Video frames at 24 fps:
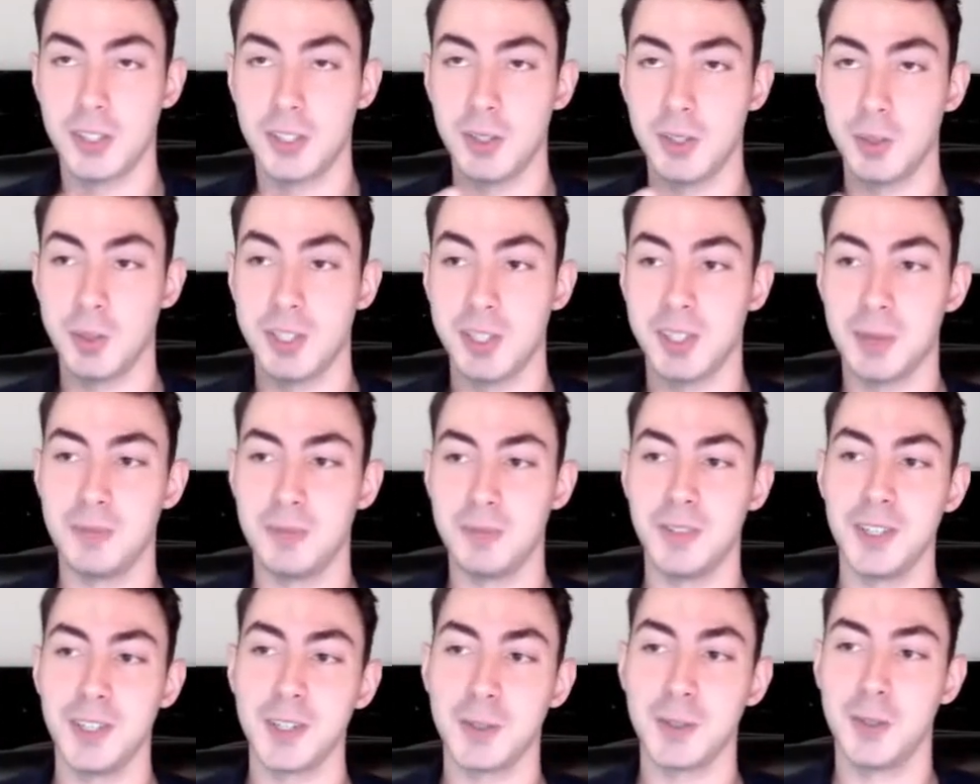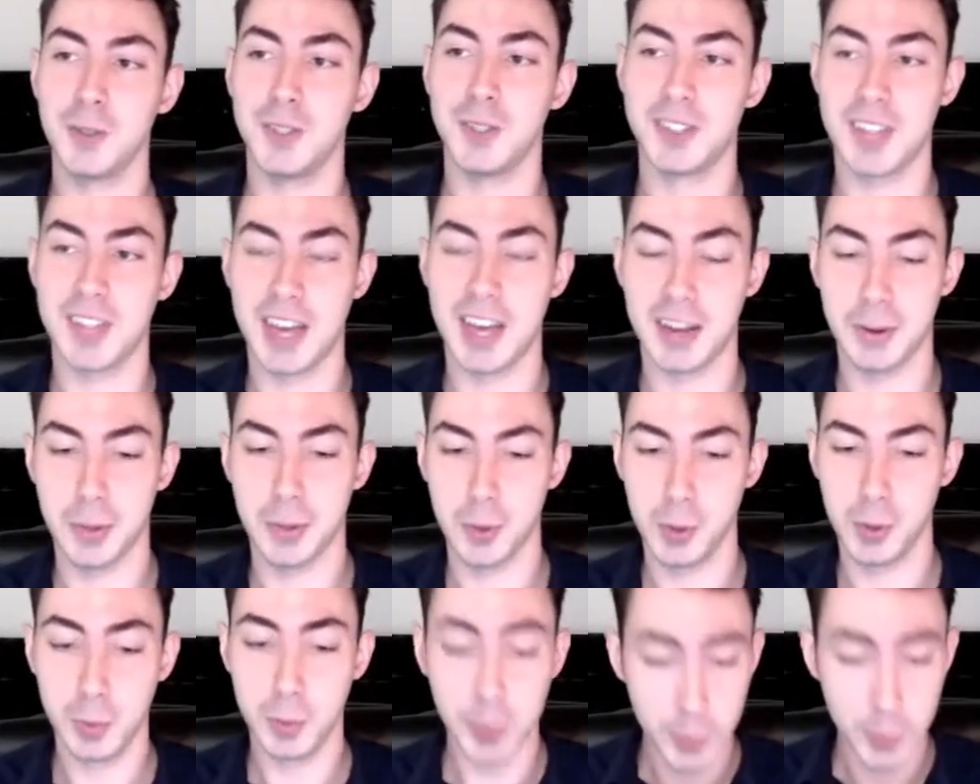some vehicles that
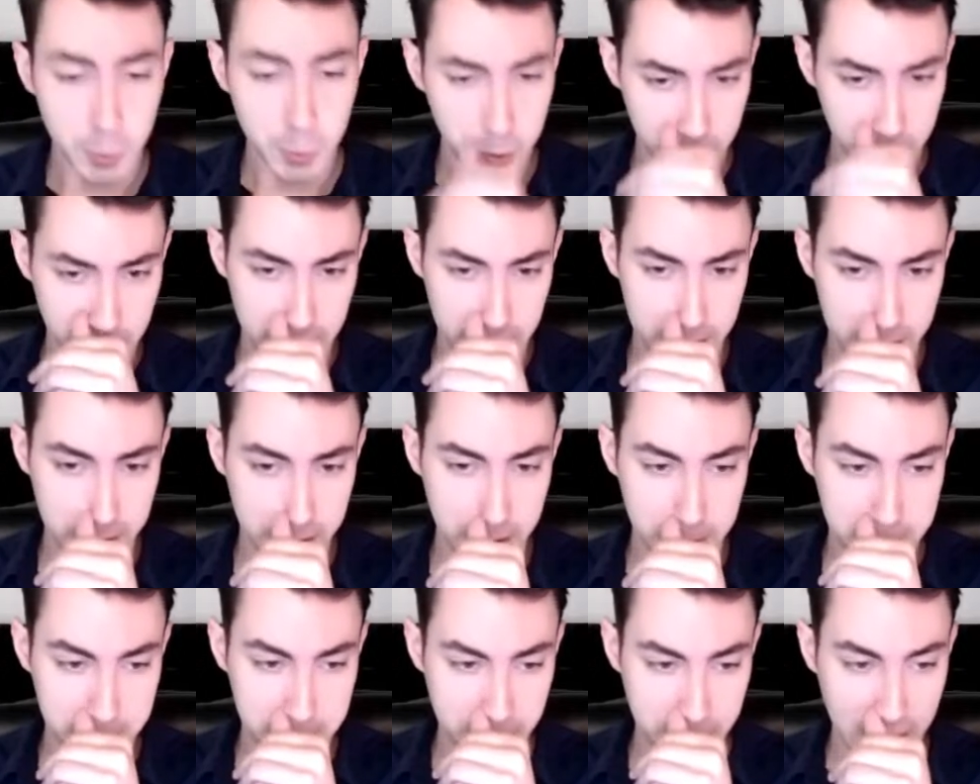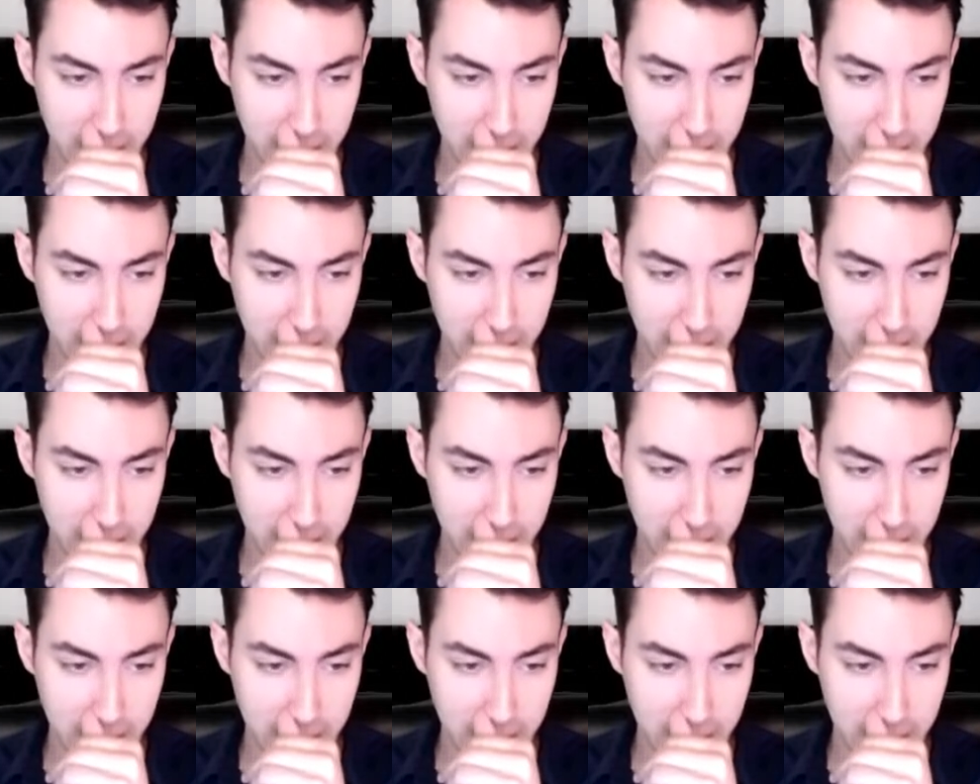through a Bluetooth connection